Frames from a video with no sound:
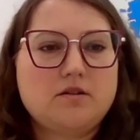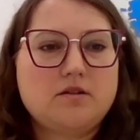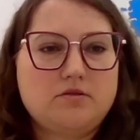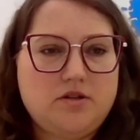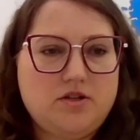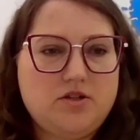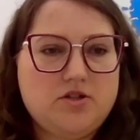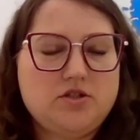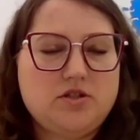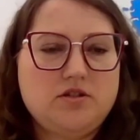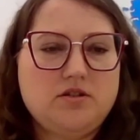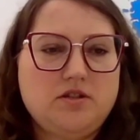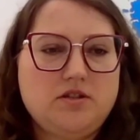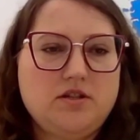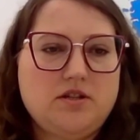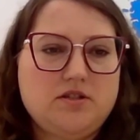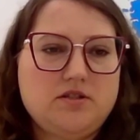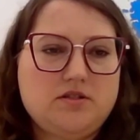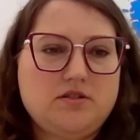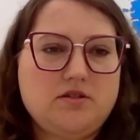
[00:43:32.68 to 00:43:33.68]

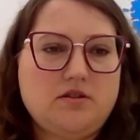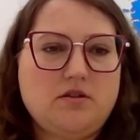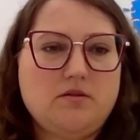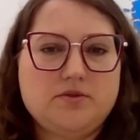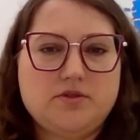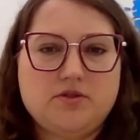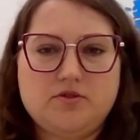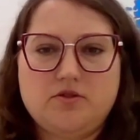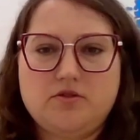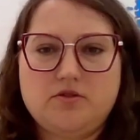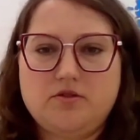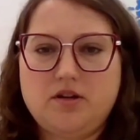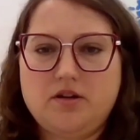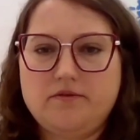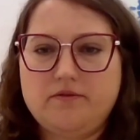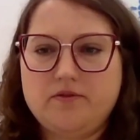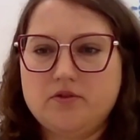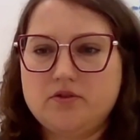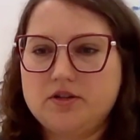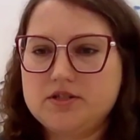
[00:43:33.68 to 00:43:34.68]
Saurieši, yes, I'm
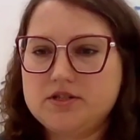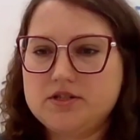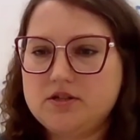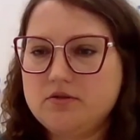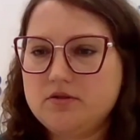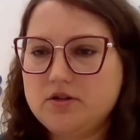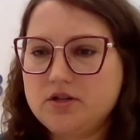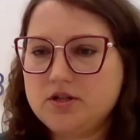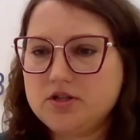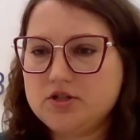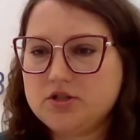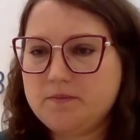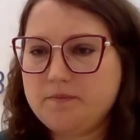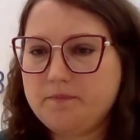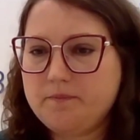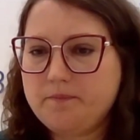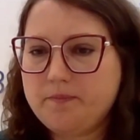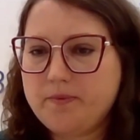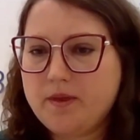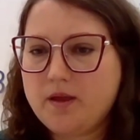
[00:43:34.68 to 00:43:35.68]
sorry, I forgot
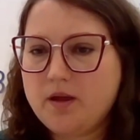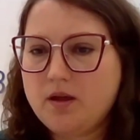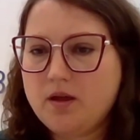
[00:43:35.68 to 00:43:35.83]
Saurieši.